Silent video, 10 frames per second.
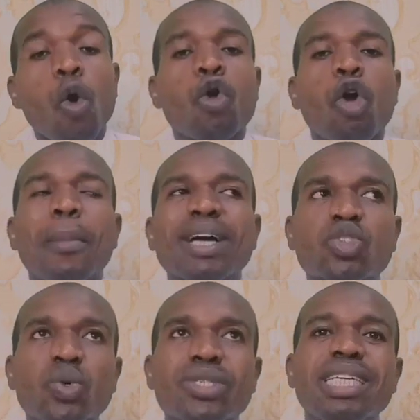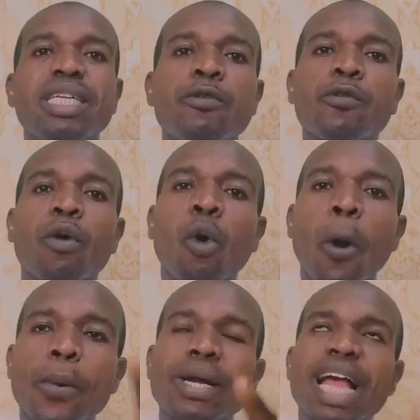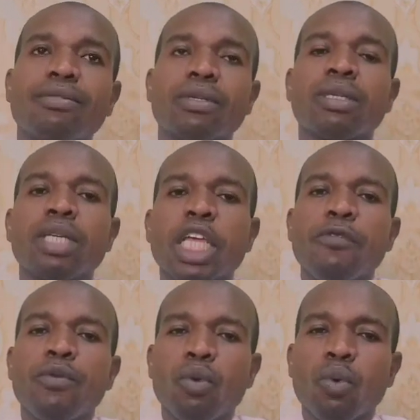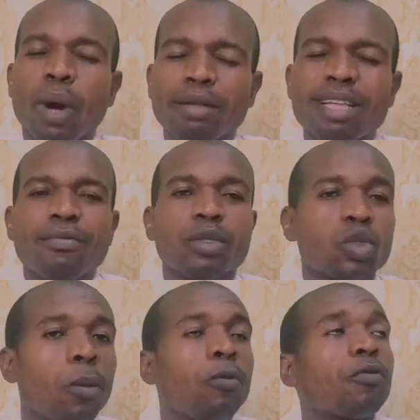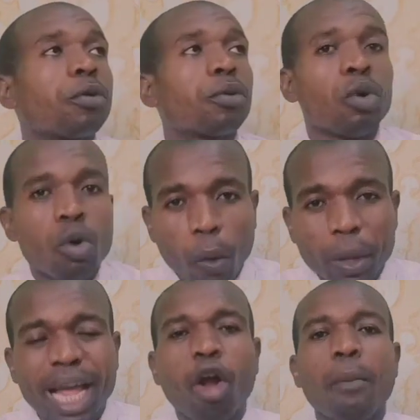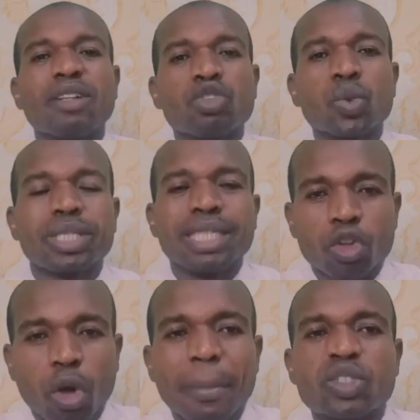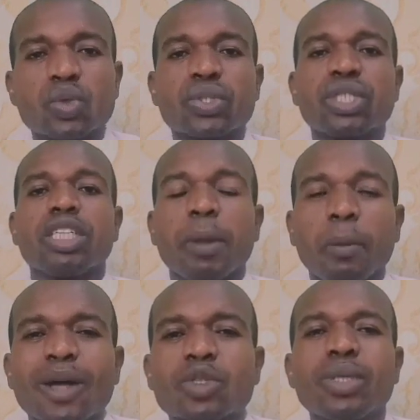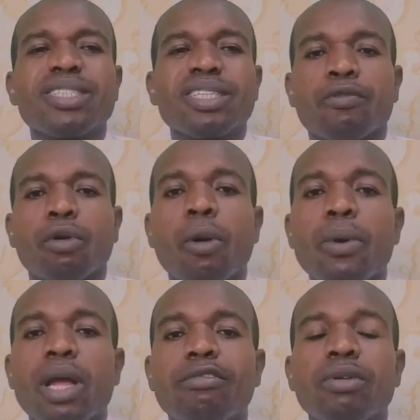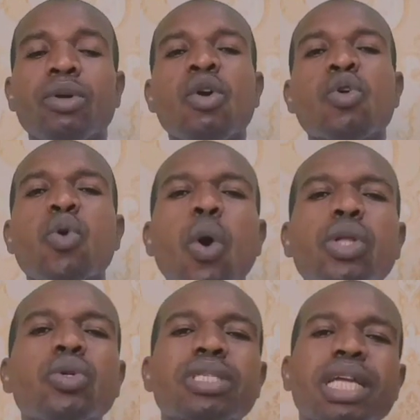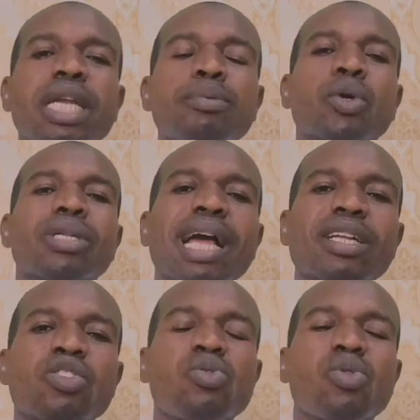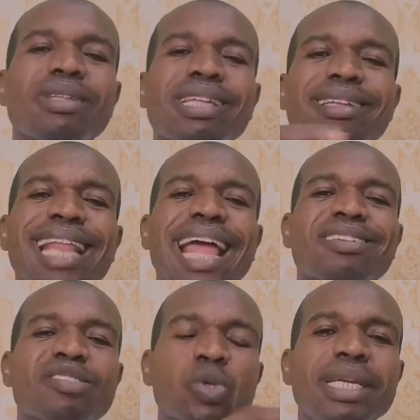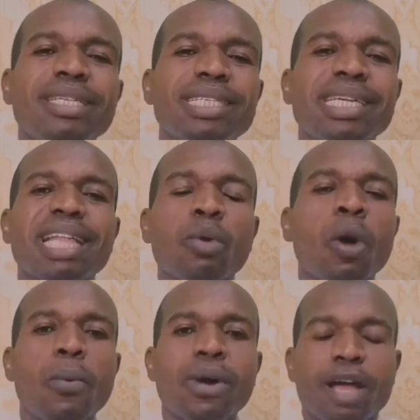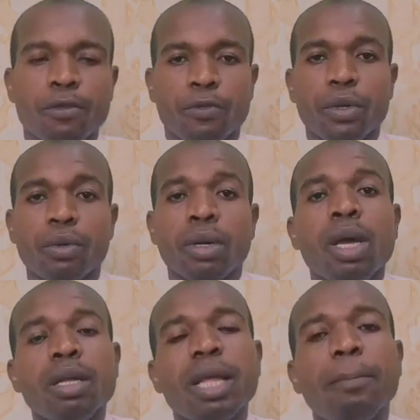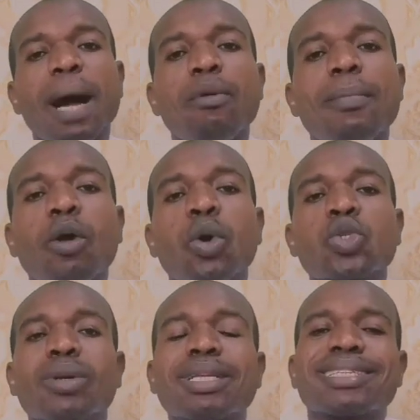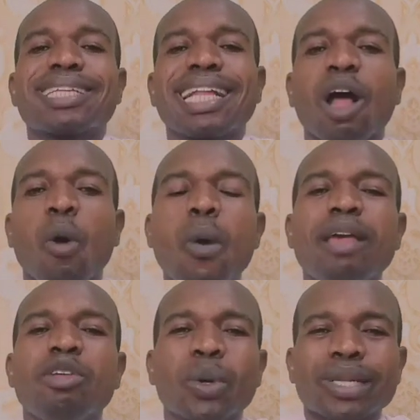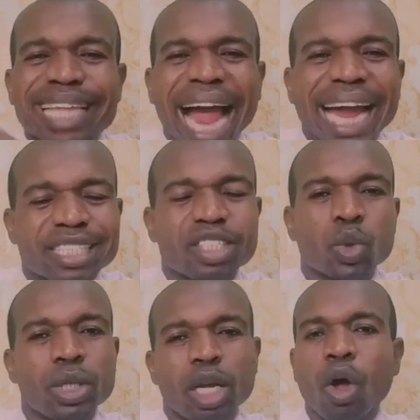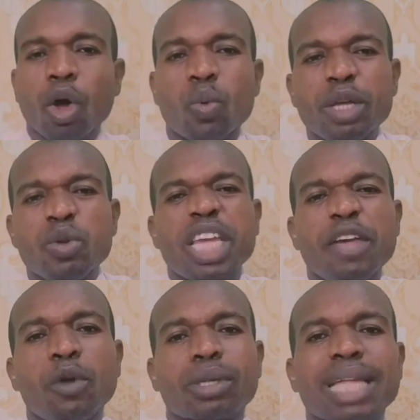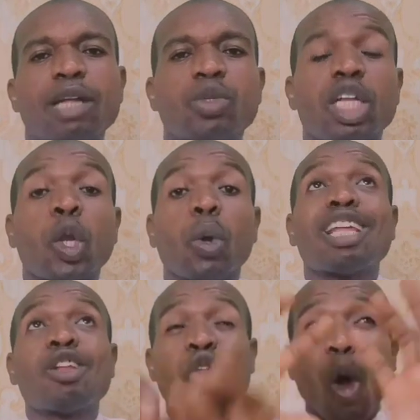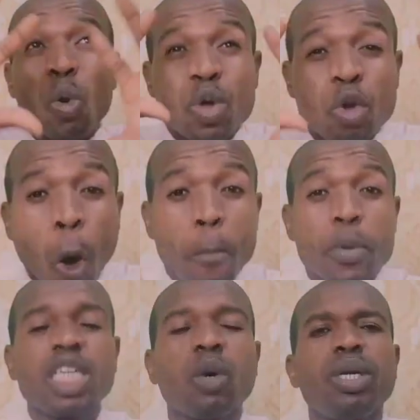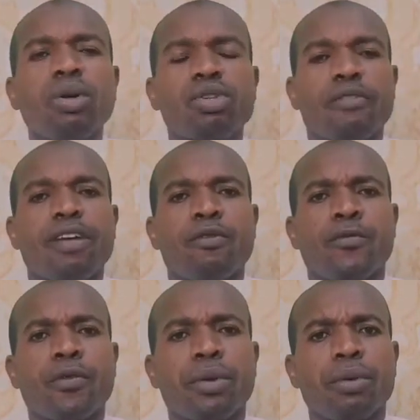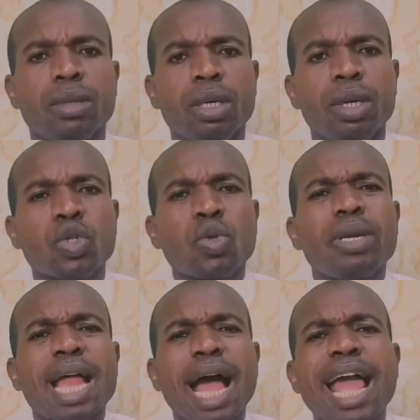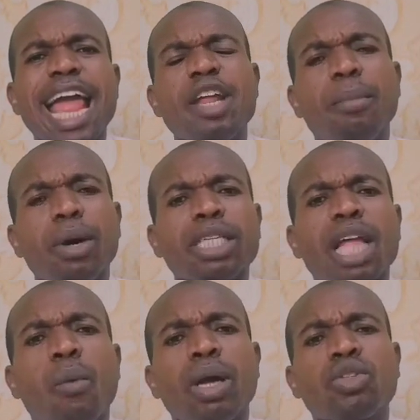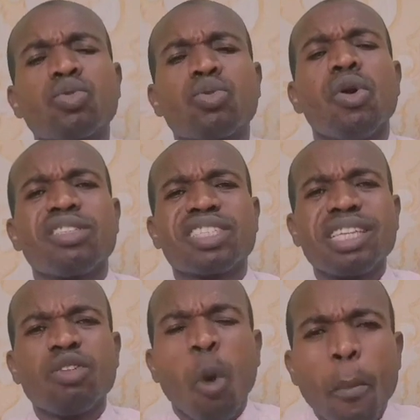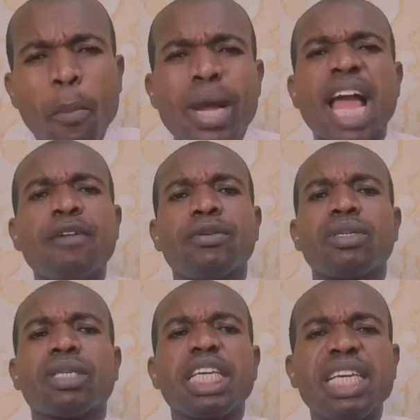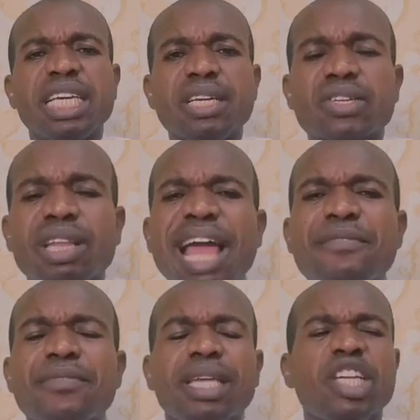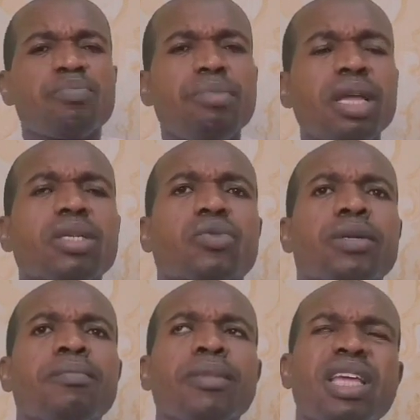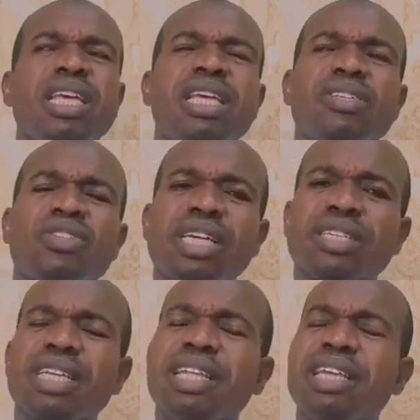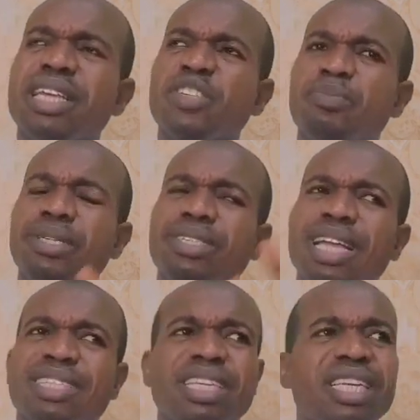come and sow seed for open heaven. If you want heaven to open for you, come and sow seed. People are sowing seed for open heaven. Go to scripture. There is nothing like sowing seed that will open heaven for you. The Bible makes us to understand that when you are tied to the Lord, when you give your tithe to the Lord will open the windows of heaven for you. So now anybody that wants to see open heaven in his life, in his ministry, in his destiny, in his business, in